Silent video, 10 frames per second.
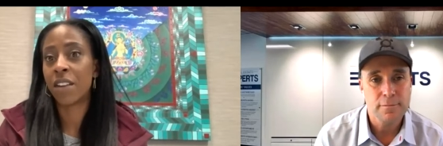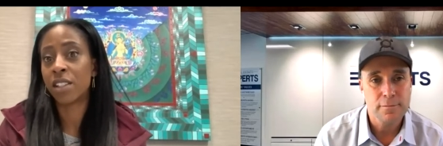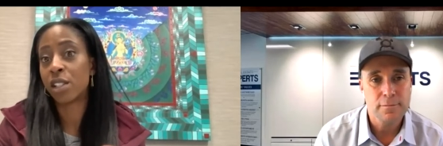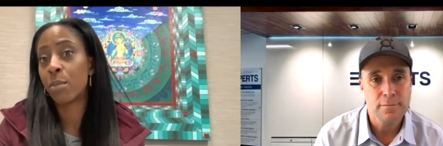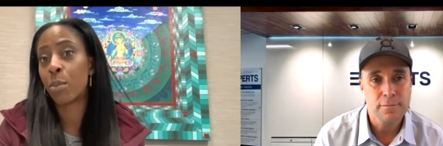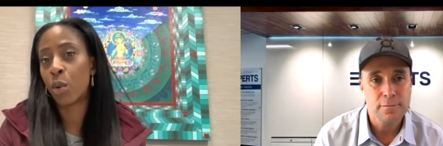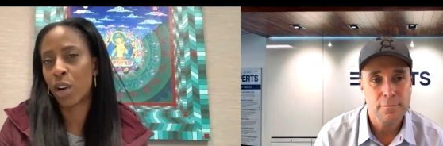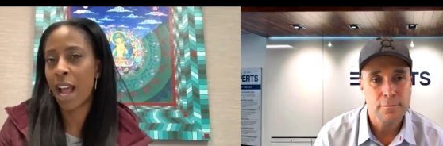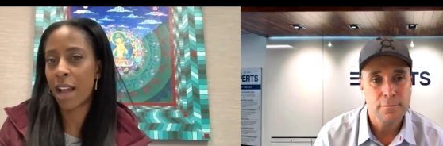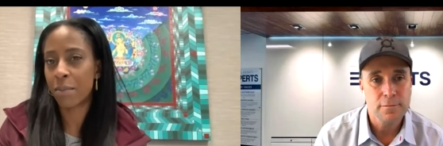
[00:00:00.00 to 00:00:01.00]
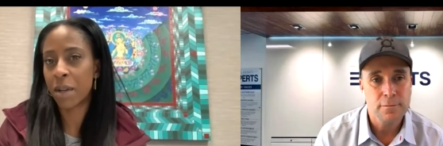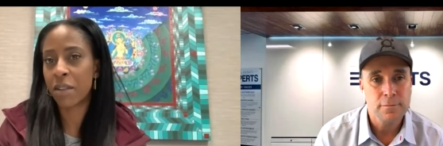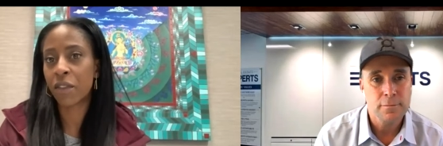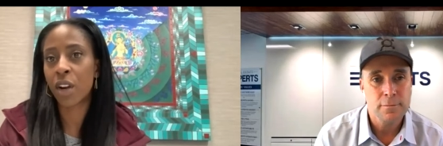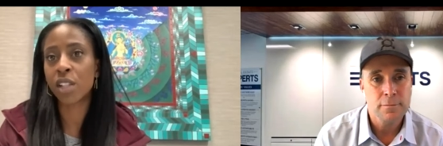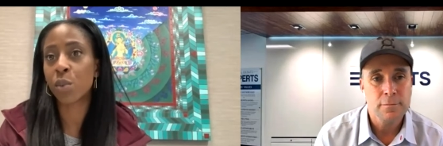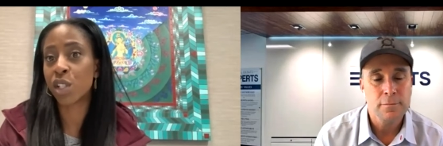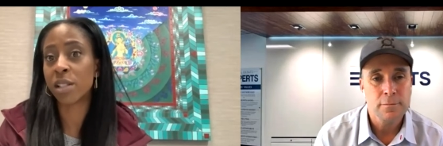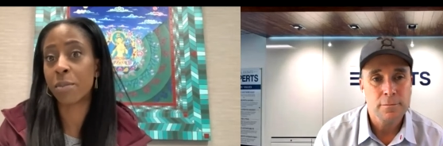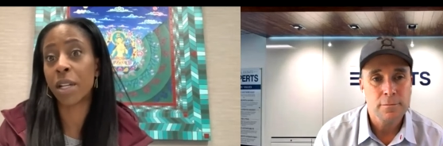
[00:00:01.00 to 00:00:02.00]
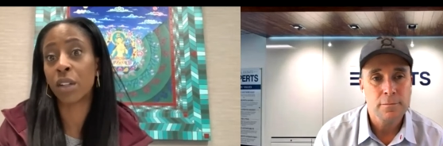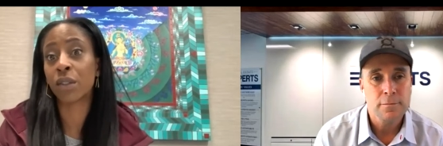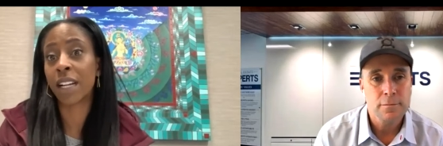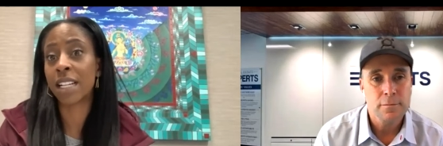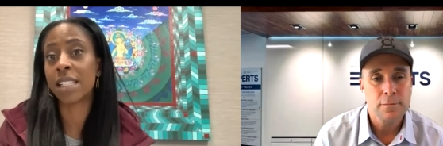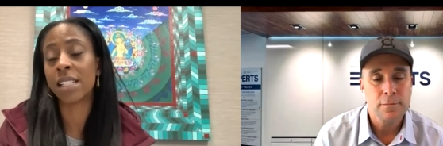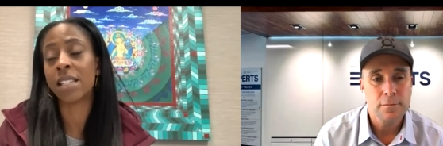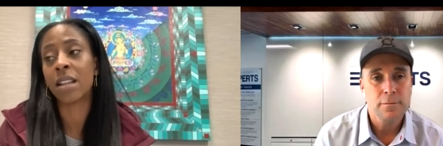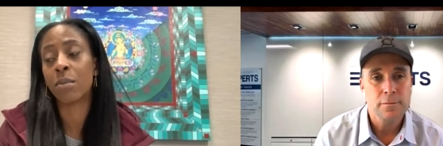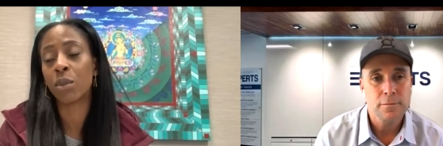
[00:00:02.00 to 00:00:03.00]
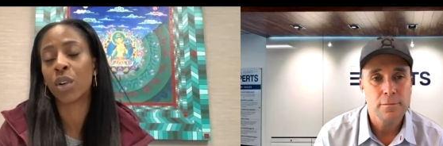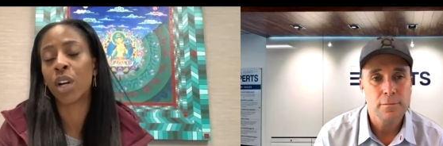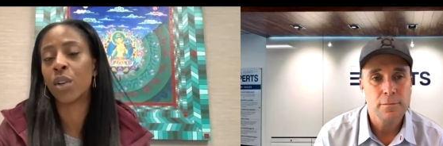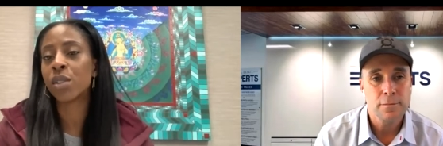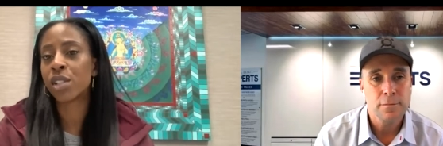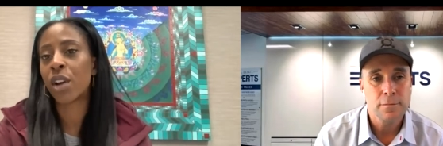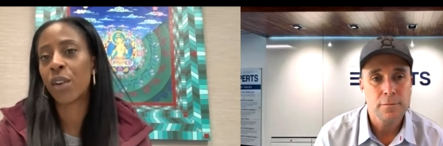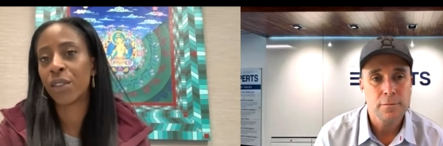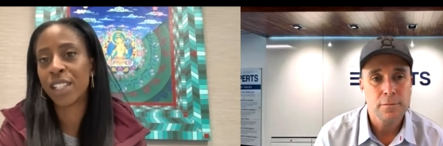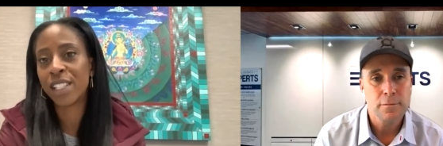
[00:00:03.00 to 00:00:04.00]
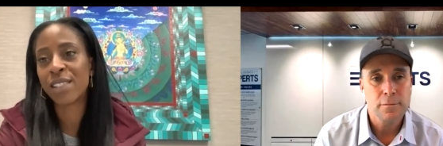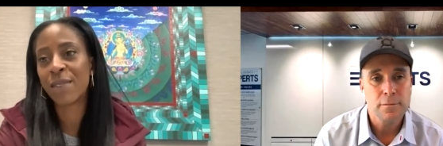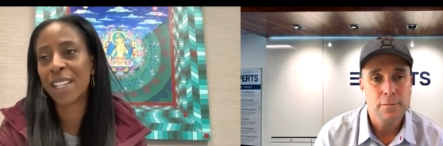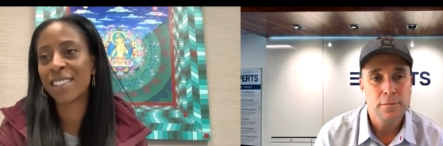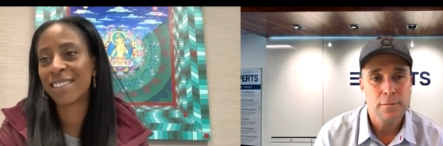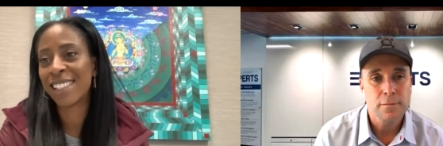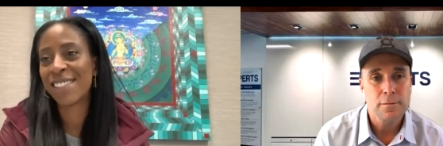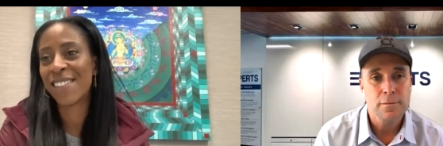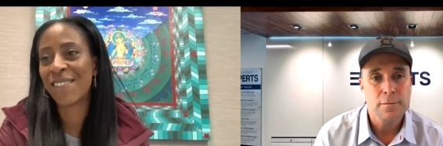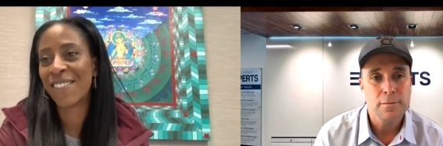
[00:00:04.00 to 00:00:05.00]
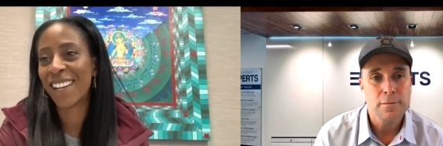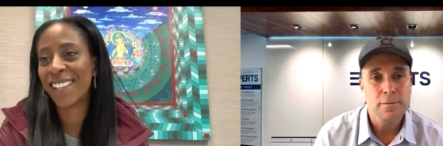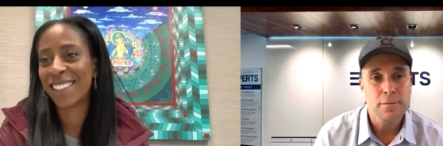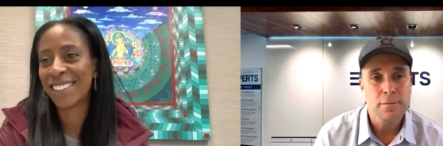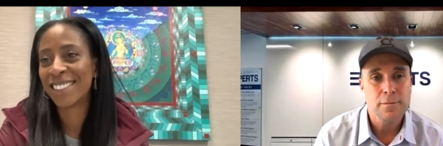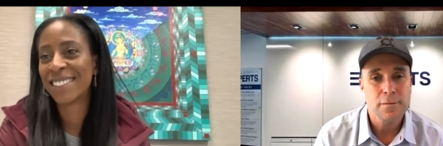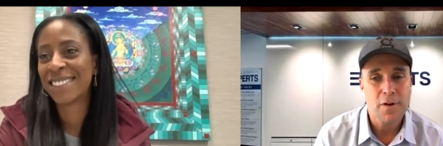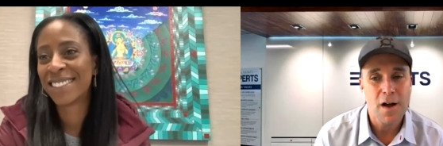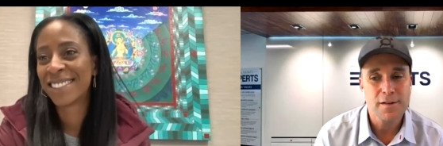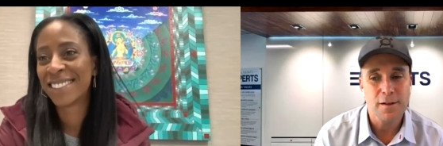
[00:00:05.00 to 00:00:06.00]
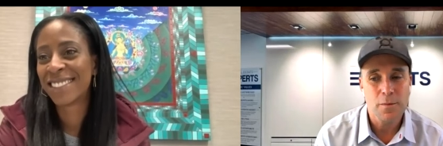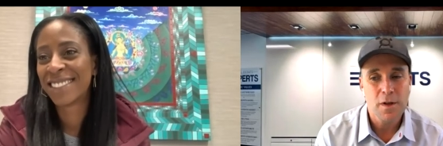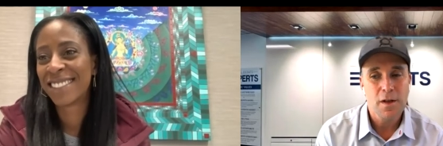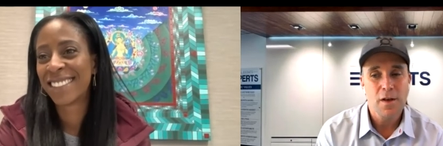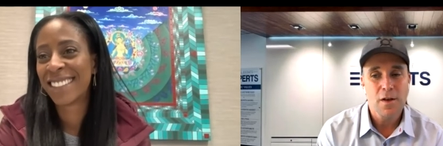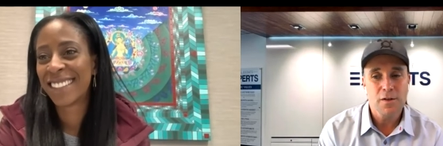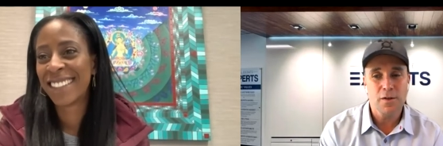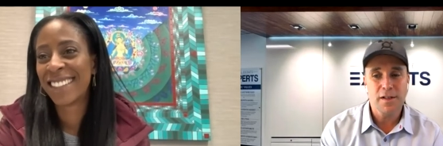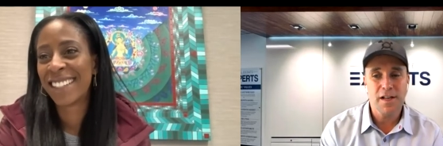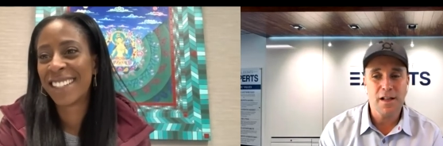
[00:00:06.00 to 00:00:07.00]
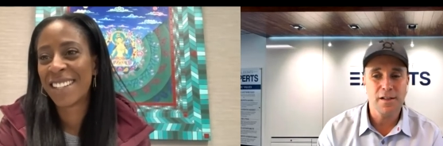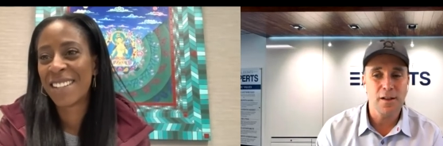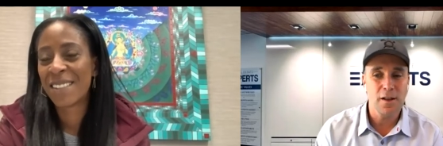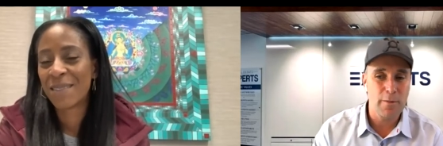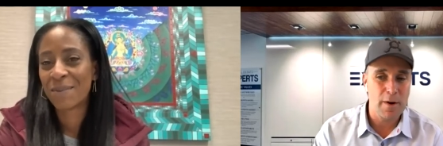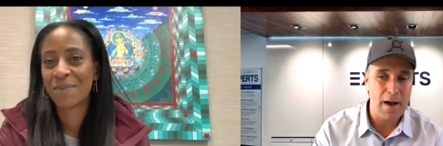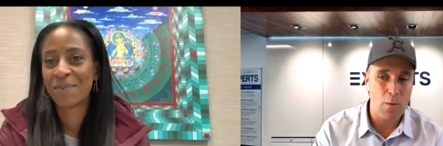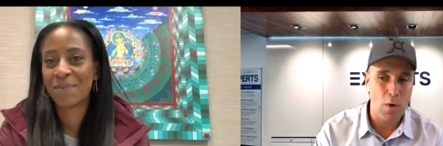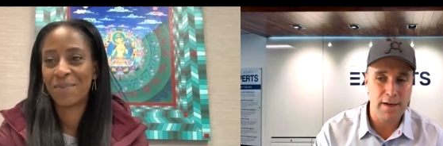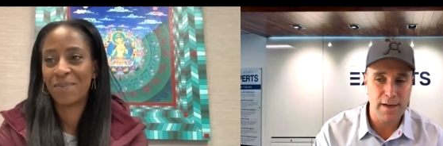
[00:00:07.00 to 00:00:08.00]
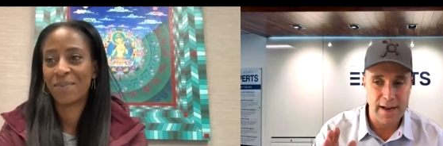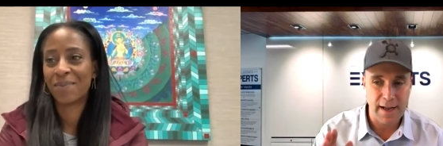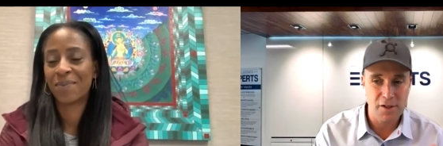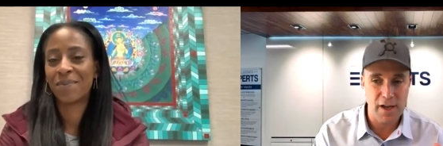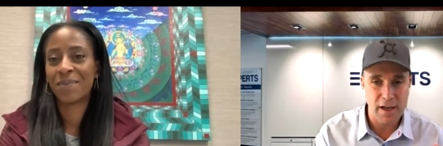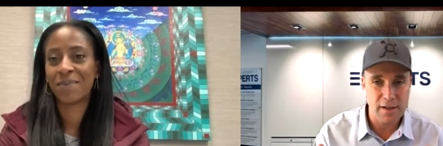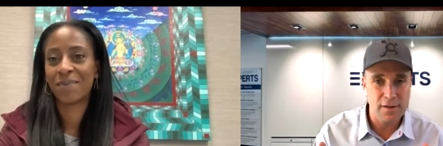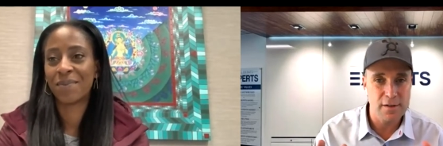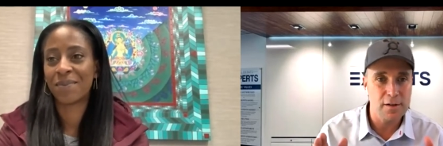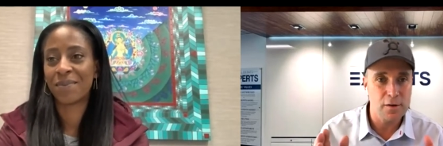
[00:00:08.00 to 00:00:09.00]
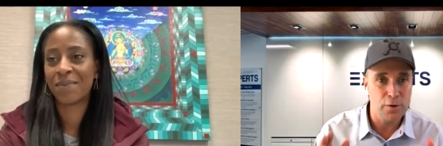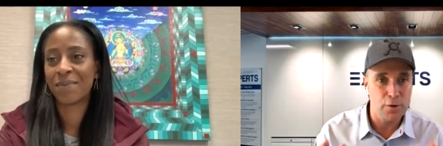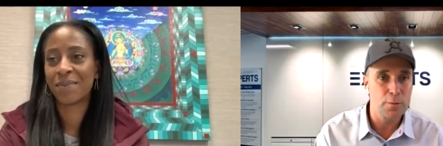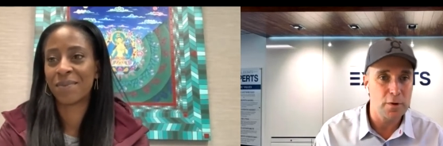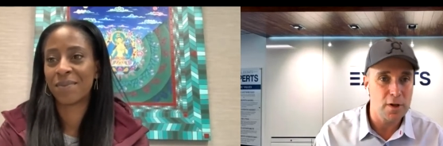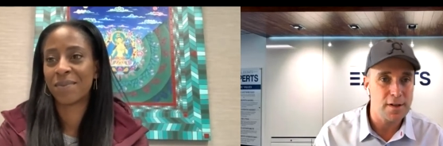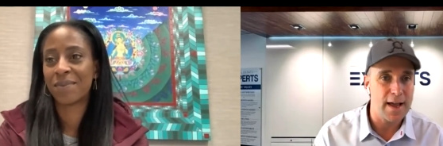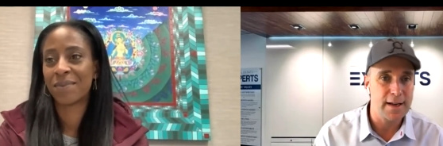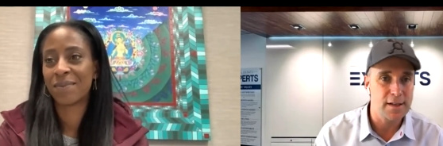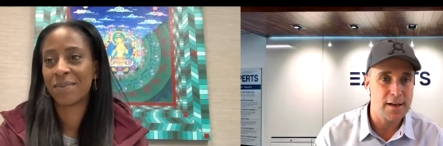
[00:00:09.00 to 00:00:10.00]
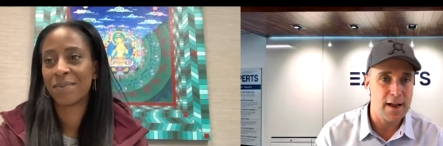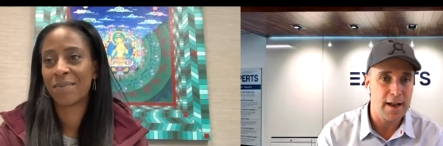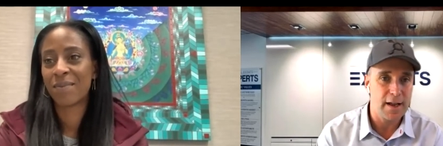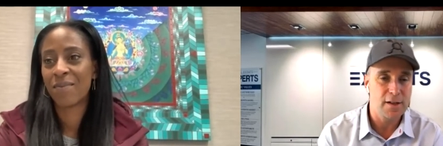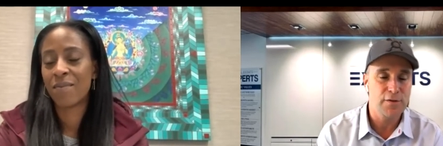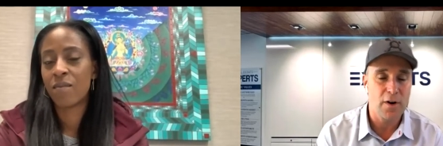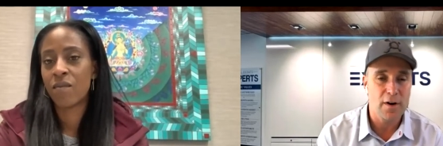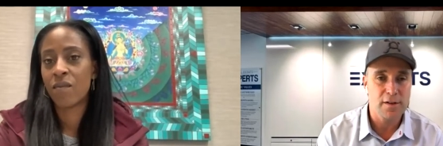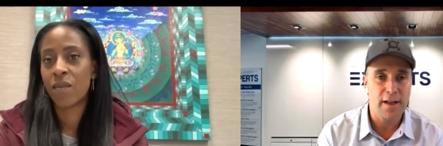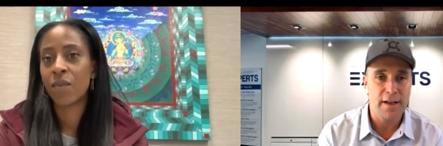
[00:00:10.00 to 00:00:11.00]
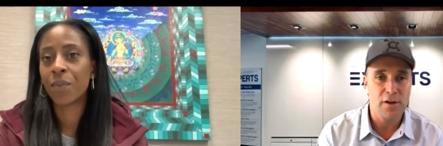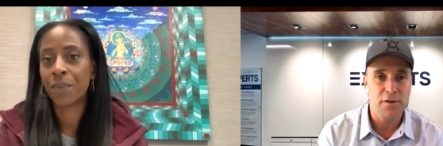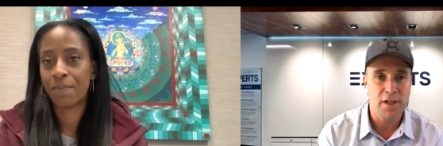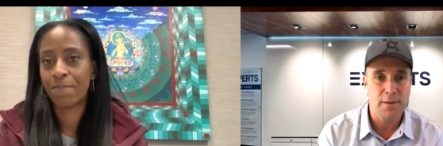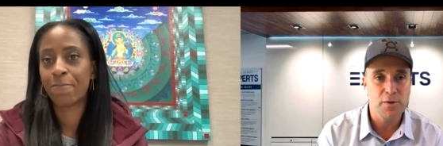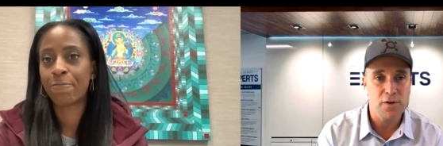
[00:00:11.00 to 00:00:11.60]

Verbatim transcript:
Speaker 1: a support admin for us, which has been great to see them grow. So it's been it's been fun.
Speaker 2: Awesome. So you tell us a little bit about what Nneka Jenkins group looks like today, as far as like your team